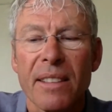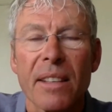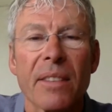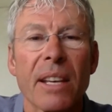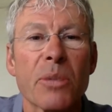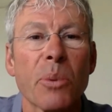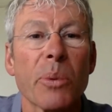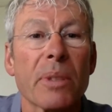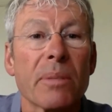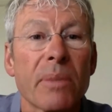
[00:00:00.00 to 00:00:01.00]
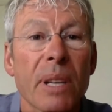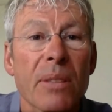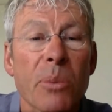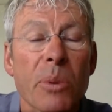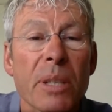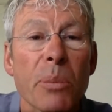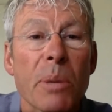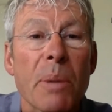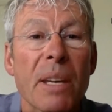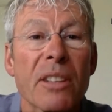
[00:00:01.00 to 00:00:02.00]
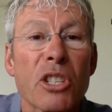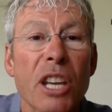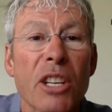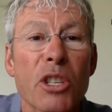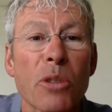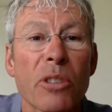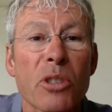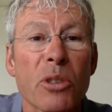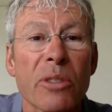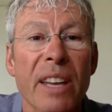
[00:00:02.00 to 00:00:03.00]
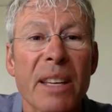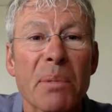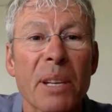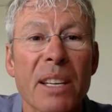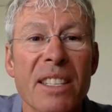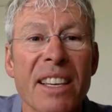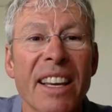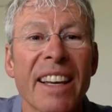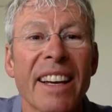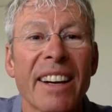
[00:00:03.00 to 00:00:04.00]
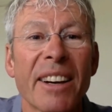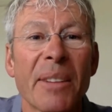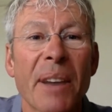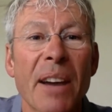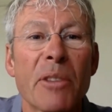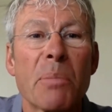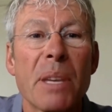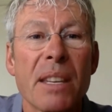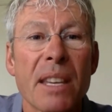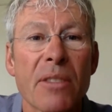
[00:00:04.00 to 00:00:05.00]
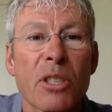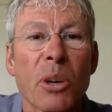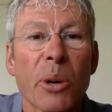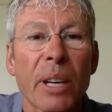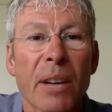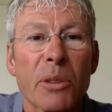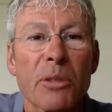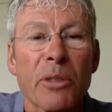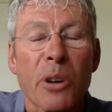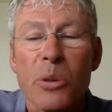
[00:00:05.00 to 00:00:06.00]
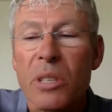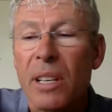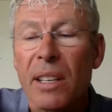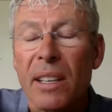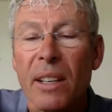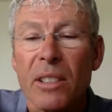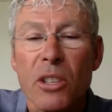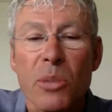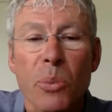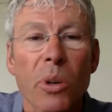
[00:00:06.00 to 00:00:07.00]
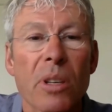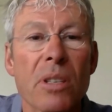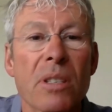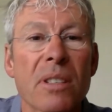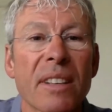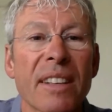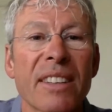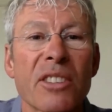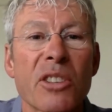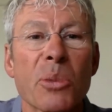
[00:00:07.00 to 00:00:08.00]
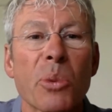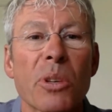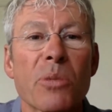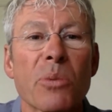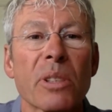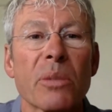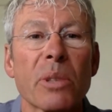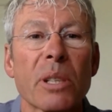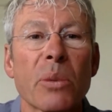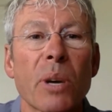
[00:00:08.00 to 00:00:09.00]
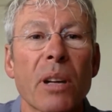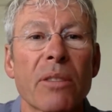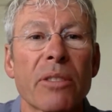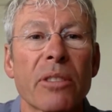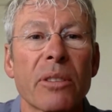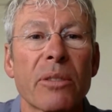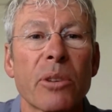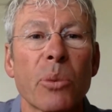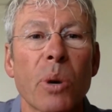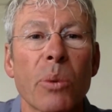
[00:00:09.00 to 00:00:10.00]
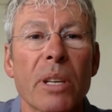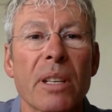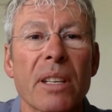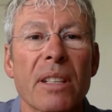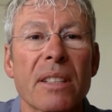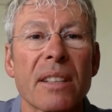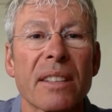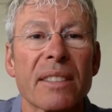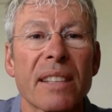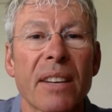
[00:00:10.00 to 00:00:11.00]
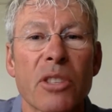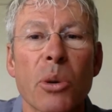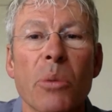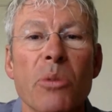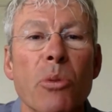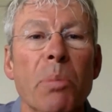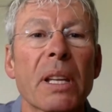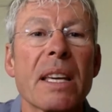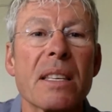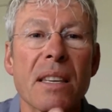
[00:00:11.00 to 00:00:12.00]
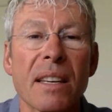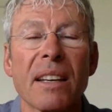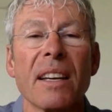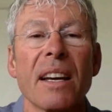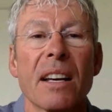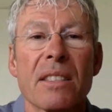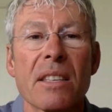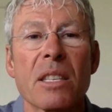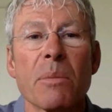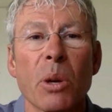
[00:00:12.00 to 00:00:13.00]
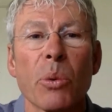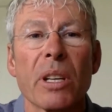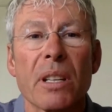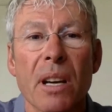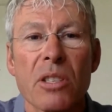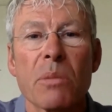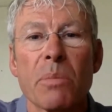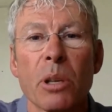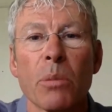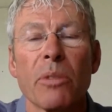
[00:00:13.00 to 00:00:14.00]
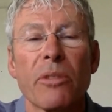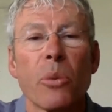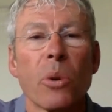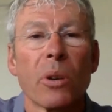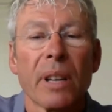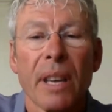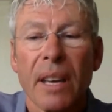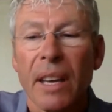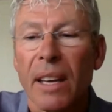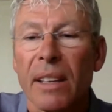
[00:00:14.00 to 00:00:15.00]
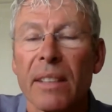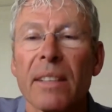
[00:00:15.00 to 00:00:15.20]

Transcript: that's what we did. We made the change over to Survey Anyplace, have the PDFs going out to folks, and it just works really, really well for what we need to have. So it was replacing a system that we had custom built before. And